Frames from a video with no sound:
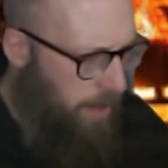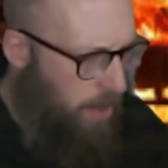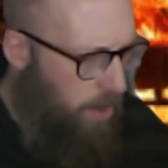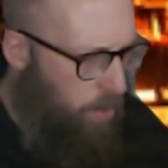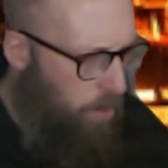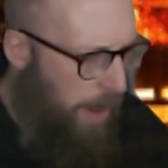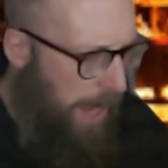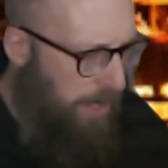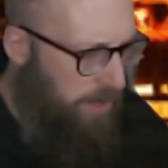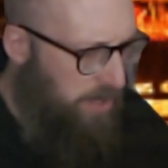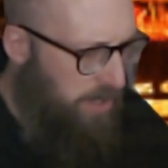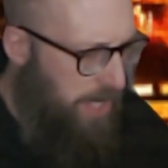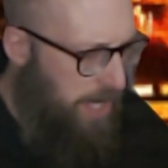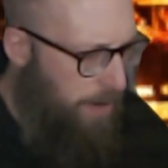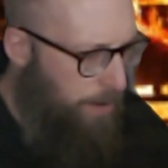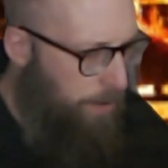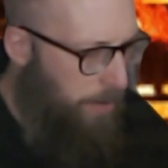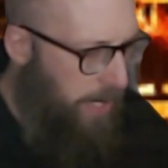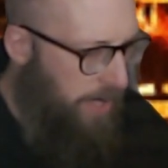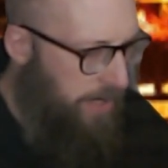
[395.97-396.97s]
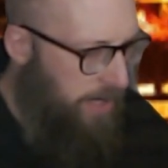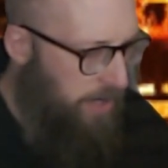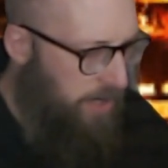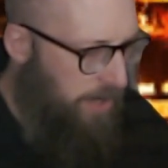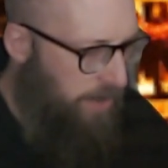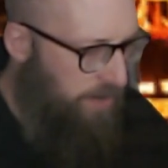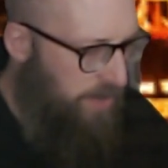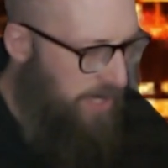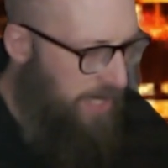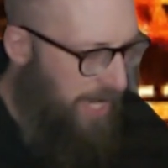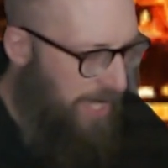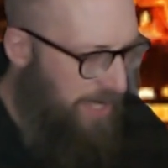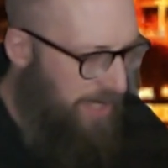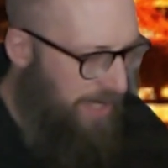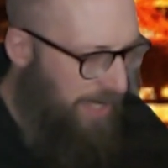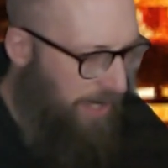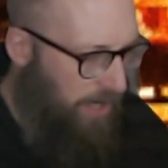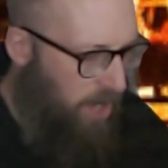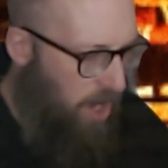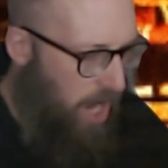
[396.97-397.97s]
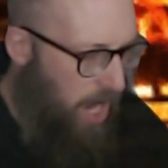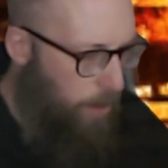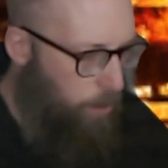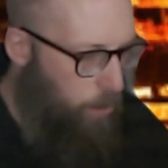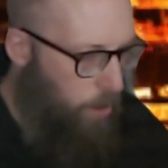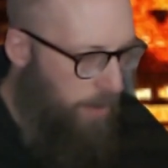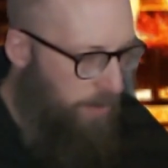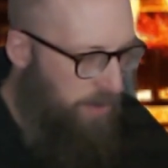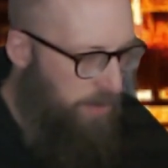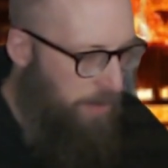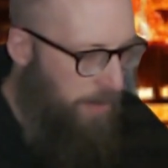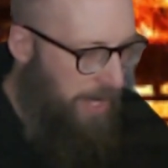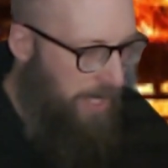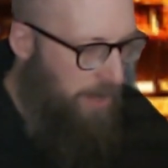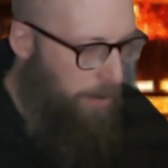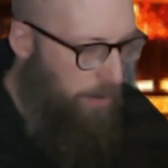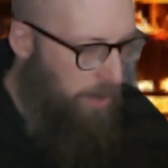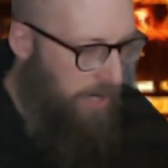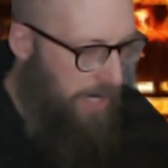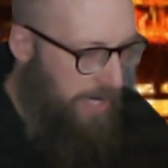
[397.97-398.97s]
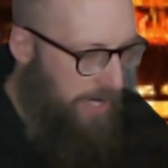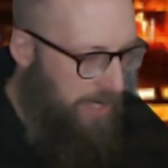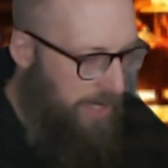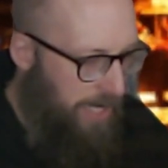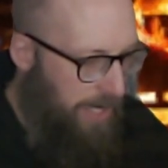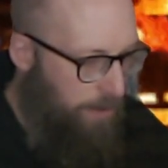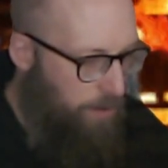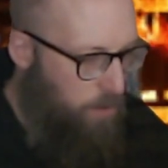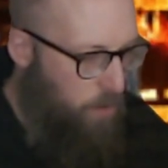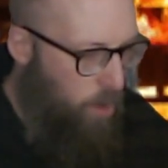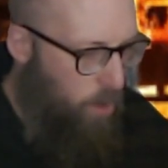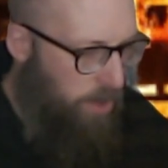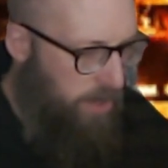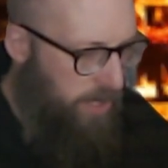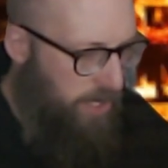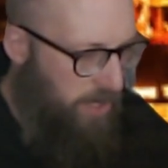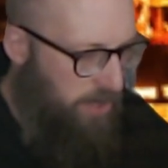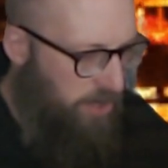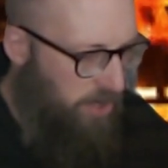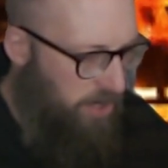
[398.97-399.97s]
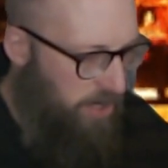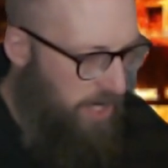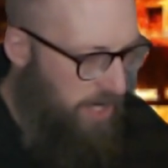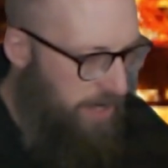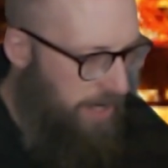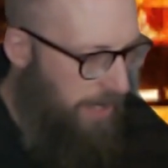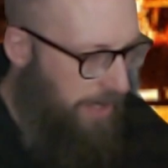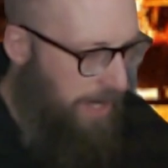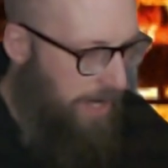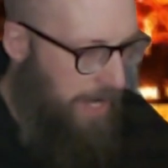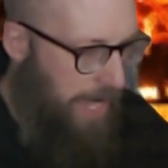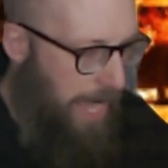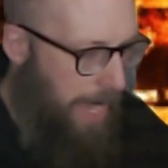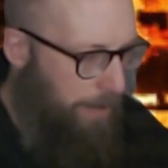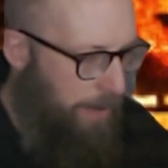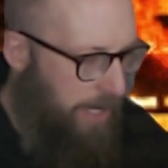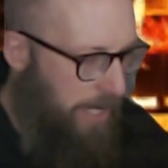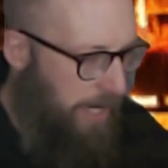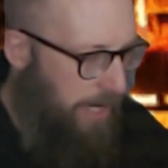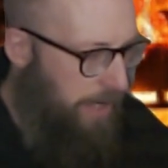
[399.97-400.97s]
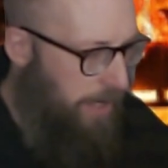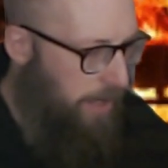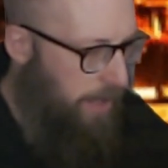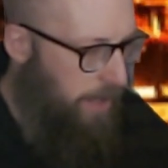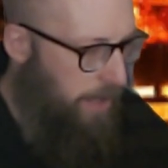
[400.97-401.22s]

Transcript: whilst the abundance of dust and cobwebs made the place seem more deserted than inhabited.